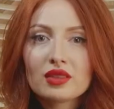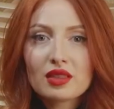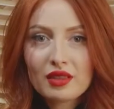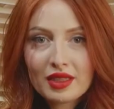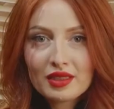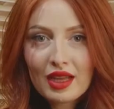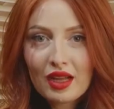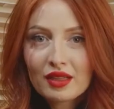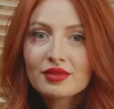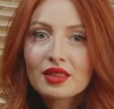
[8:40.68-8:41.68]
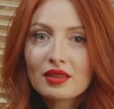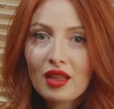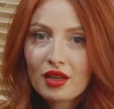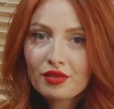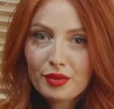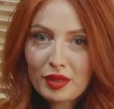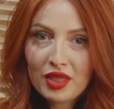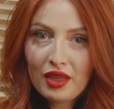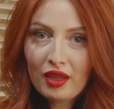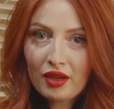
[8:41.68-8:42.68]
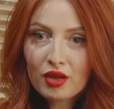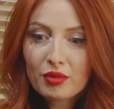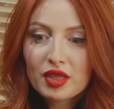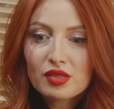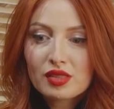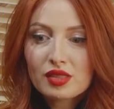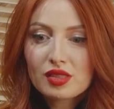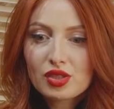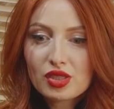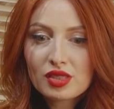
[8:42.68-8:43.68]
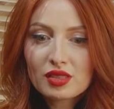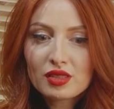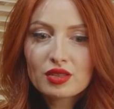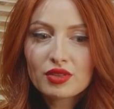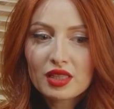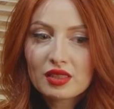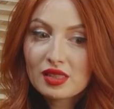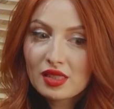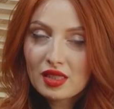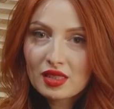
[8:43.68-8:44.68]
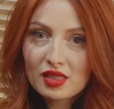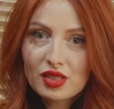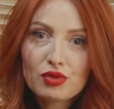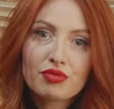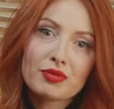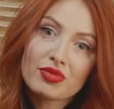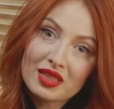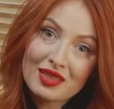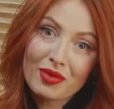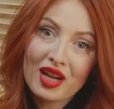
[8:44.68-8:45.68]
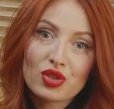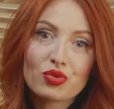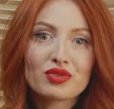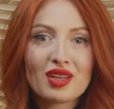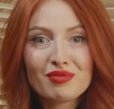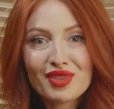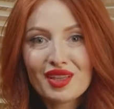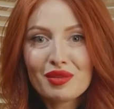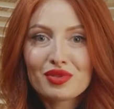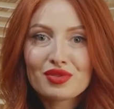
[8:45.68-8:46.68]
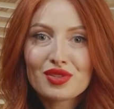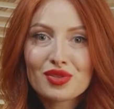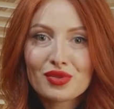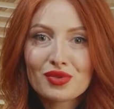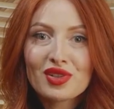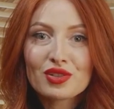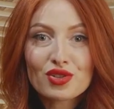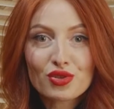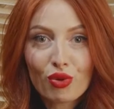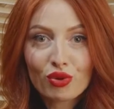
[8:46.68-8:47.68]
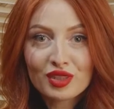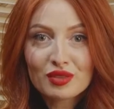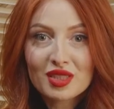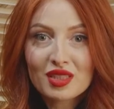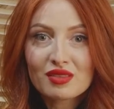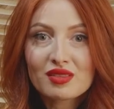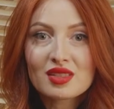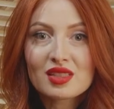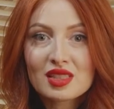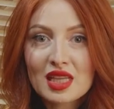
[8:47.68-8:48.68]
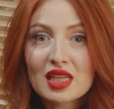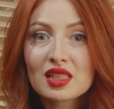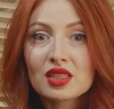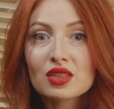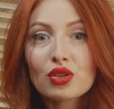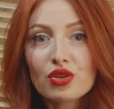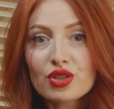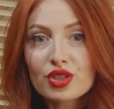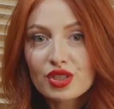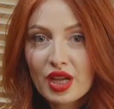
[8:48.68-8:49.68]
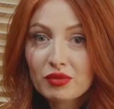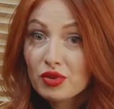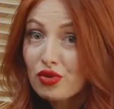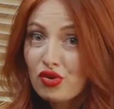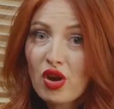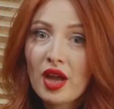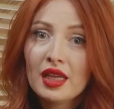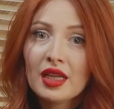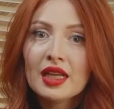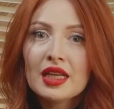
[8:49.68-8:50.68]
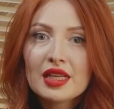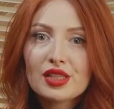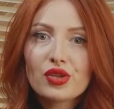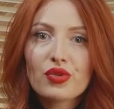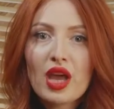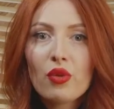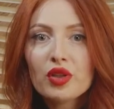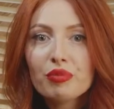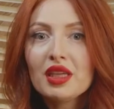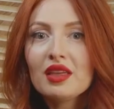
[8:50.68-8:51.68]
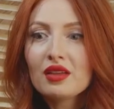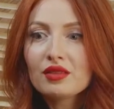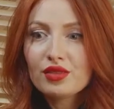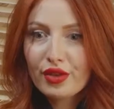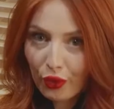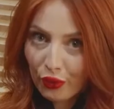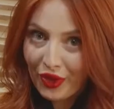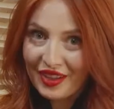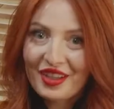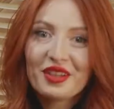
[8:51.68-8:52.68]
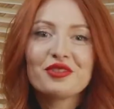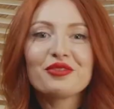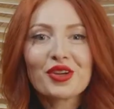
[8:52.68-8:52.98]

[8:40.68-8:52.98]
a client have a lot of baby hair, because it's just gonna create the stickiness. You pretty much will not be able to control it because it's take a little longer time to dry. So that will be a no for